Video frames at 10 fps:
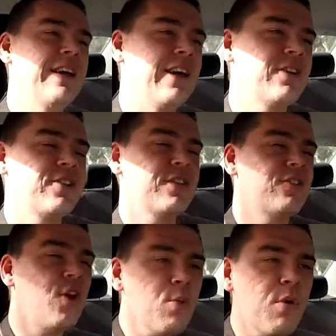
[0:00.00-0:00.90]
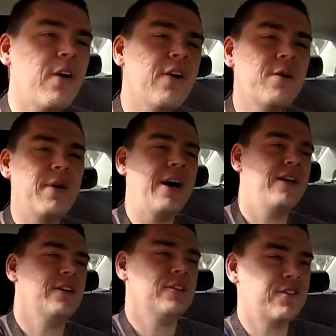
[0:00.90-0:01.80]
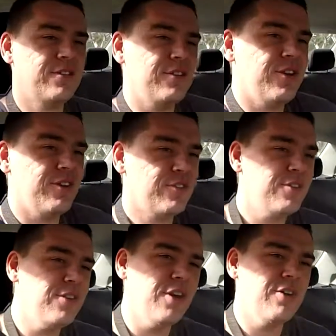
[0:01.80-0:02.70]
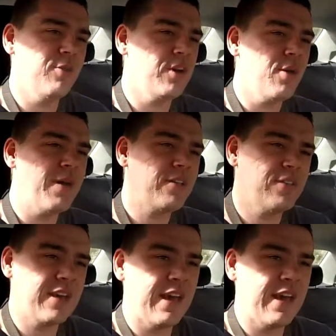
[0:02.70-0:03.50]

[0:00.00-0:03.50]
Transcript: And I said, don't worry about it, it's, you know, too long, we go back to the